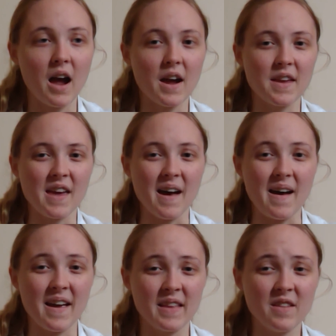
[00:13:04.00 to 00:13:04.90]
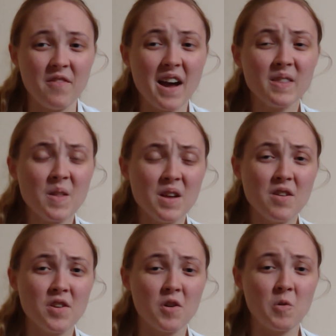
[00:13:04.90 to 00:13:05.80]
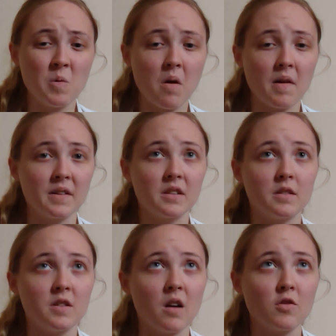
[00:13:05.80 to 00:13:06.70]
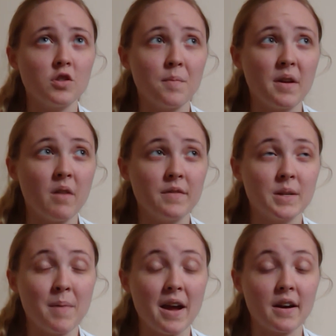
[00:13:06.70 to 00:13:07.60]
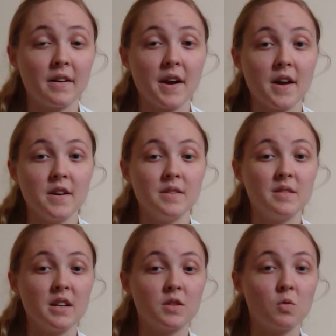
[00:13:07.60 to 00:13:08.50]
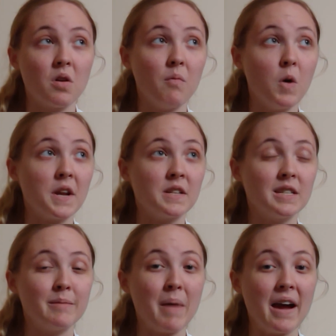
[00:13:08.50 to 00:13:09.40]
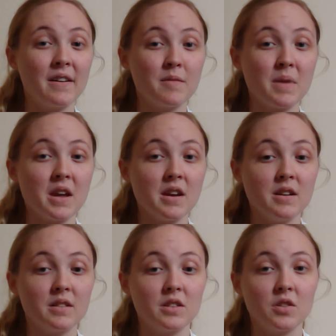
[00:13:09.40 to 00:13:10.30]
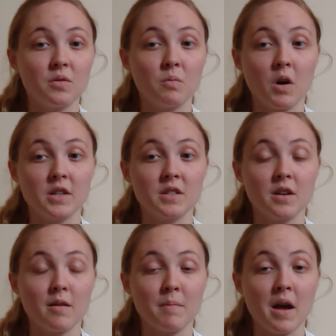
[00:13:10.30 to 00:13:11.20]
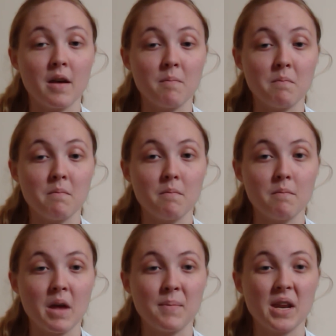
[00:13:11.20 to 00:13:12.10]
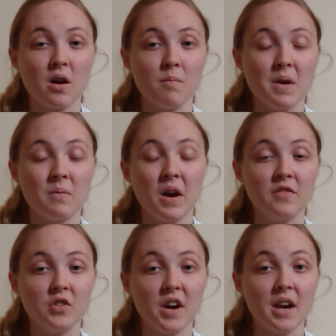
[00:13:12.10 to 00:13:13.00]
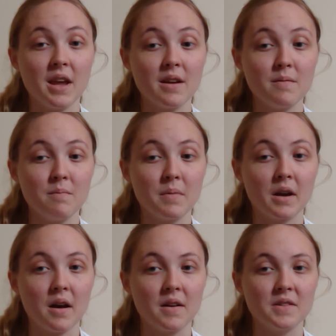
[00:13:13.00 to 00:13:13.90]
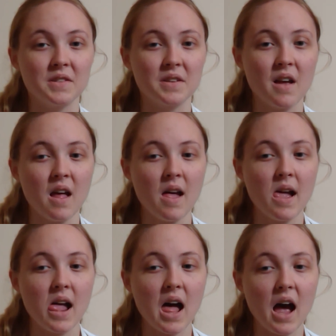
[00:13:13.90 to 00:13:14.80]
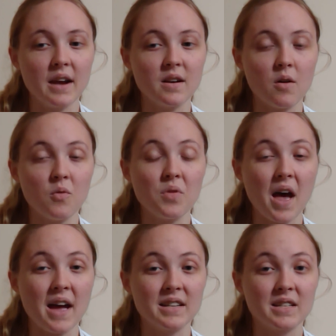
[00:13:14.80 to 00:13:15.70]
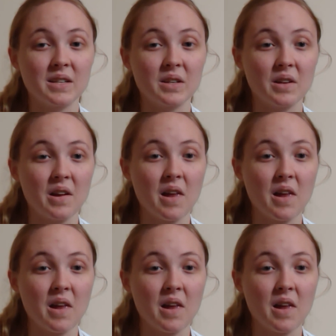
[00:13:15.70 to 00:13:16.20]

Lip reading: yeah, and the fact that there are no doctors or midwives in my area is sort of what inspired me to want to start my baby doll midwife training, because I know that